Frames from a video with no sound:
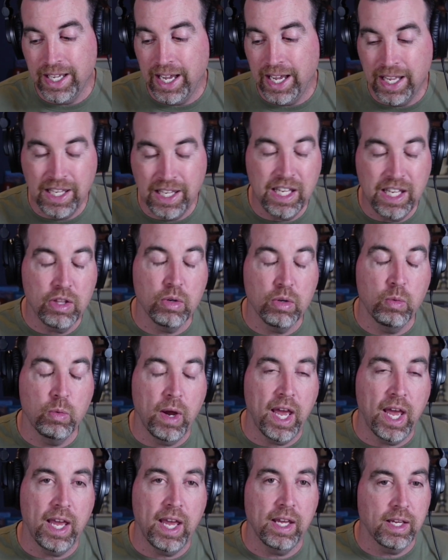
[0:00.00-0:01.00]
Either
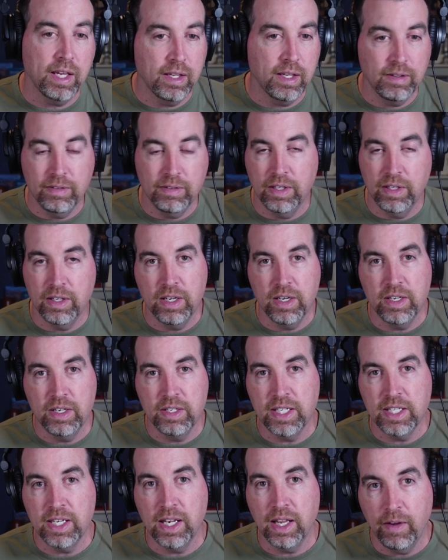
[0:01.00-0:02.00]
way,
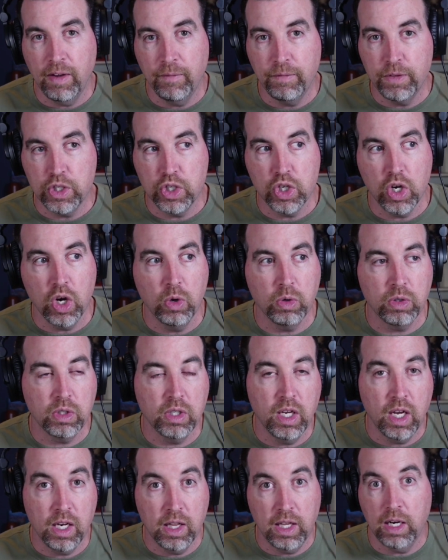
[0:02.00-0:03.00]
didn't love the joke.
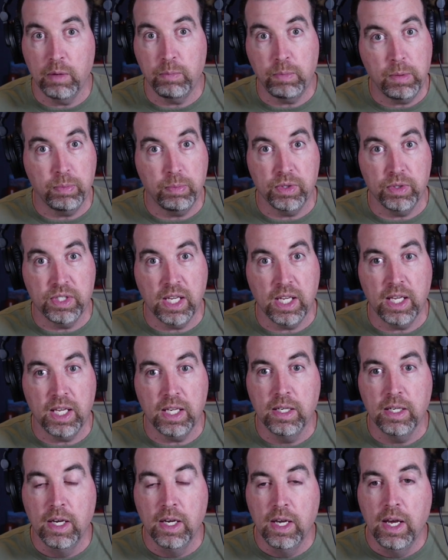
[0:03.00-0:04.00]
Not a lot of people
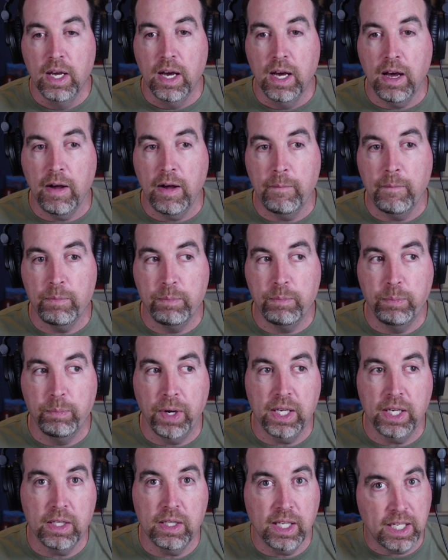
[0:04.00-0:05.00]
did.
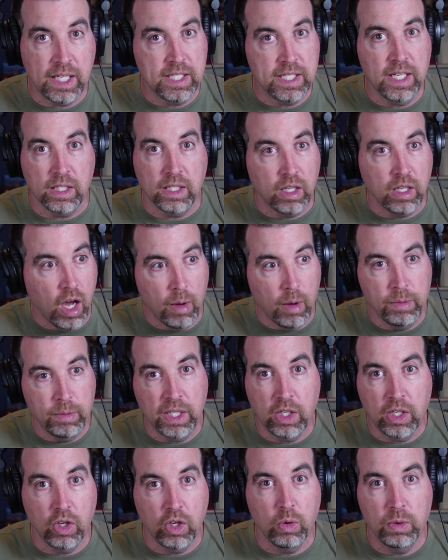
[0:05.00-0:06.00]
But like I said, comedy
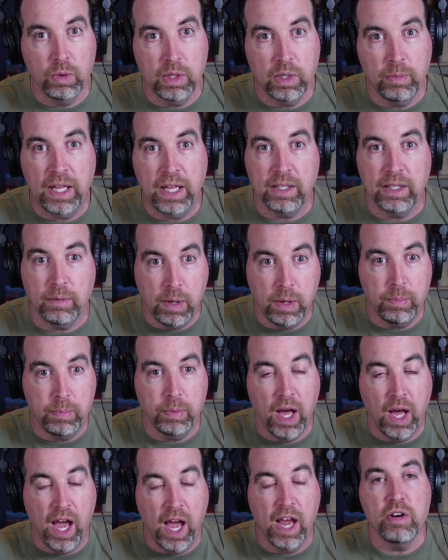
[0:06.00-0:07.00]
can go really badly. People
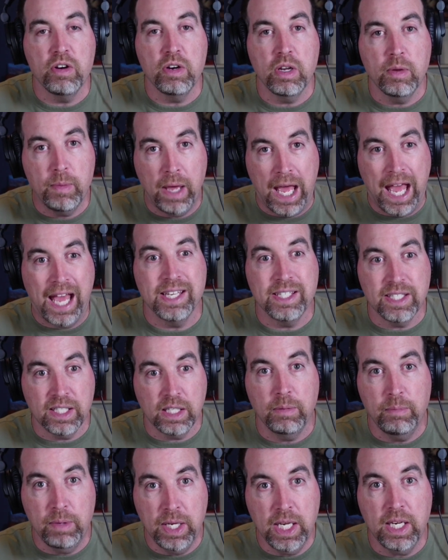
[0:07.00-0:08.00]
hired him as a
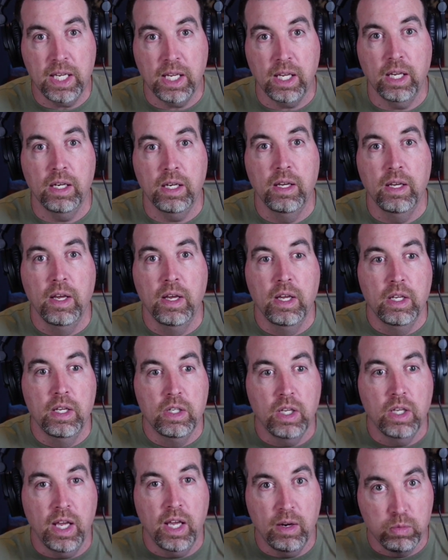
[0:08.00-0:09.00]
comedian
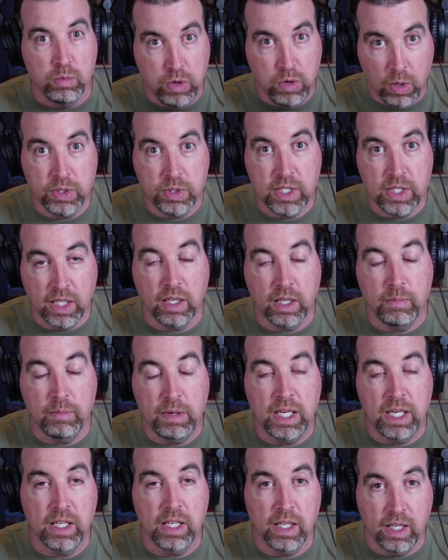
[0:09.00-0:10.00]
and a roasting
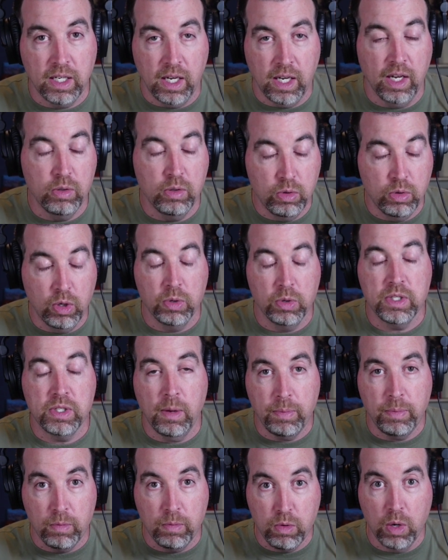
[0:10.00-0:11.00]
comedian, a guy who goes
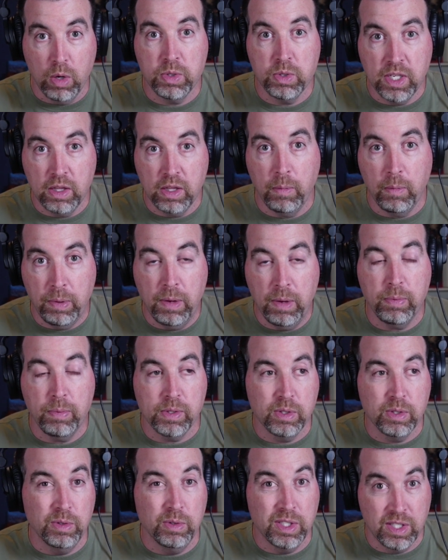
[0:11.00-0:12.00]
up and roasts other people,
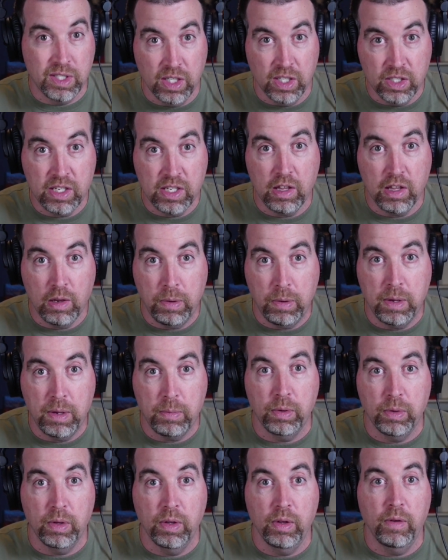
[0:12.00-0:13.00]
so insults other
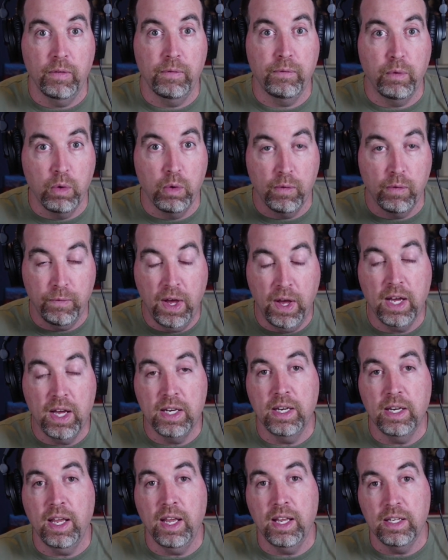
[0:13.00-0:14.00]
people for
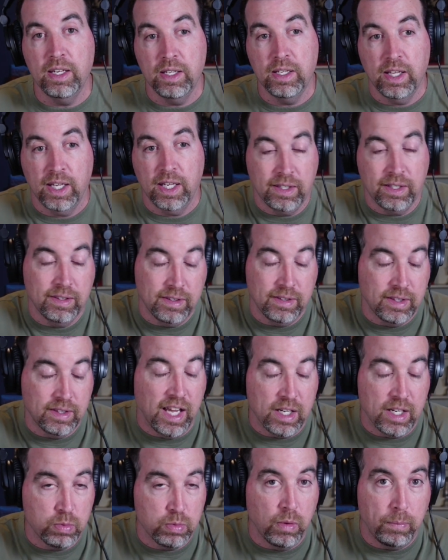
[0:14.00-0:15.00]
fun. And like,
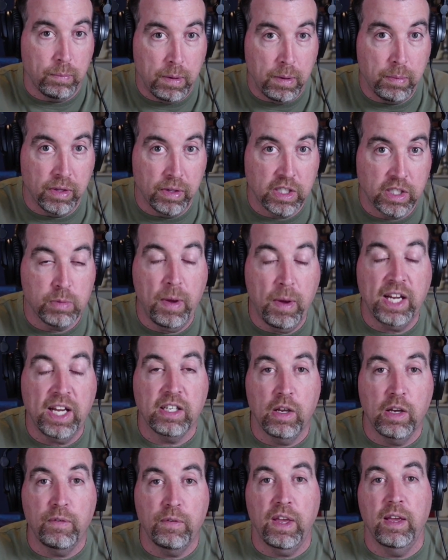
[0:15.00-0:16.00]
that's what people expect
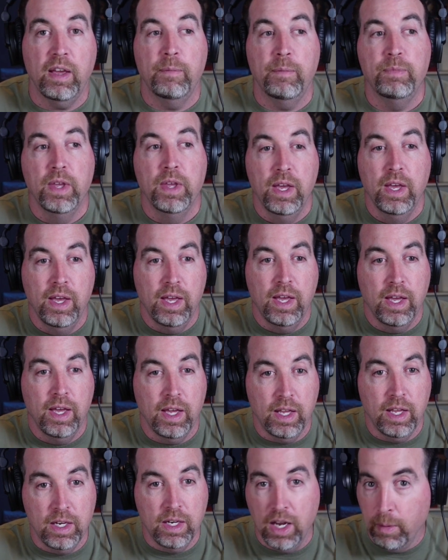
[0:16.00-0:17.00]
of him.
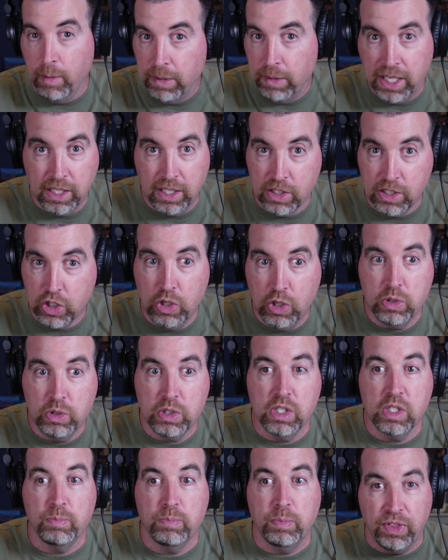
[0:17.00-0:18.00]
Not making
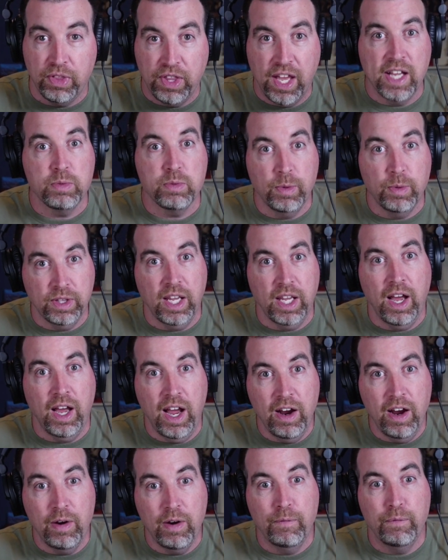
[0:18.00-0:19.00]
excuses, but that's what they
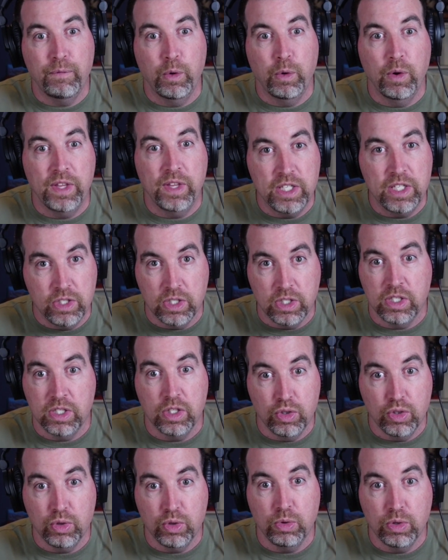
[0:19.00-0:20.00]
hired him for. They just
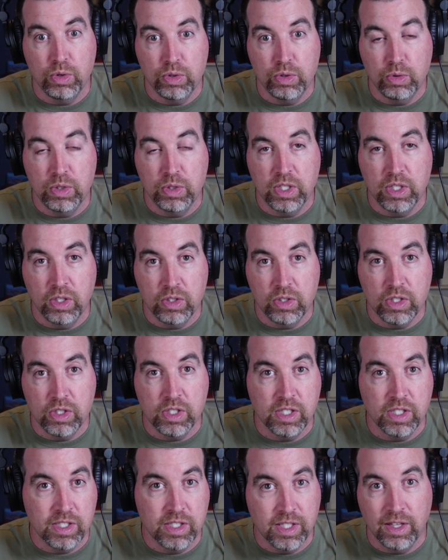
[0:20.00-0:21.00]
didn't do their due
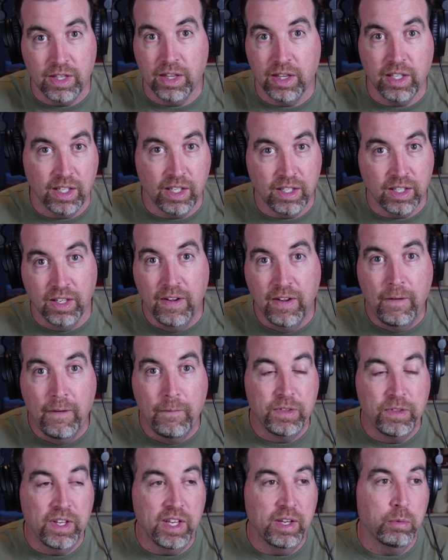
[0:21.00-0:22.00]
diligence and didn't think
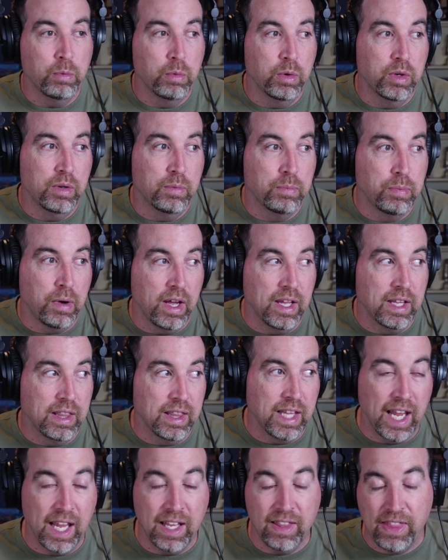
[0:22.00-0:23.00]
it would probably
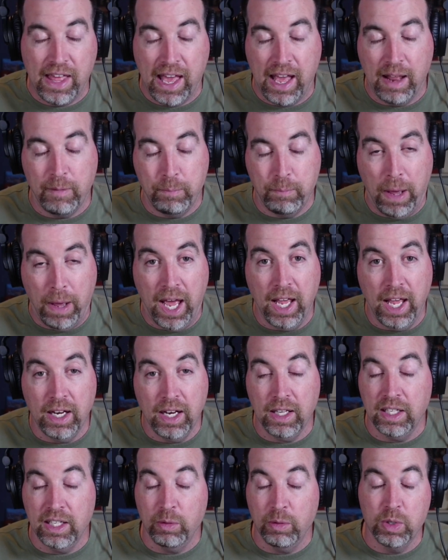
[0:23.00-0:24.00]
land that
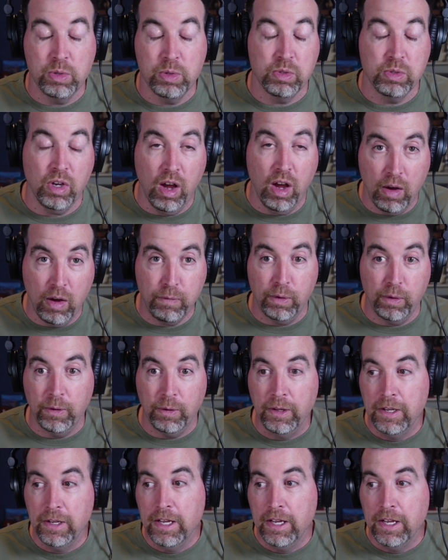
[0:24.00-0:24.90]
badly, which was awful.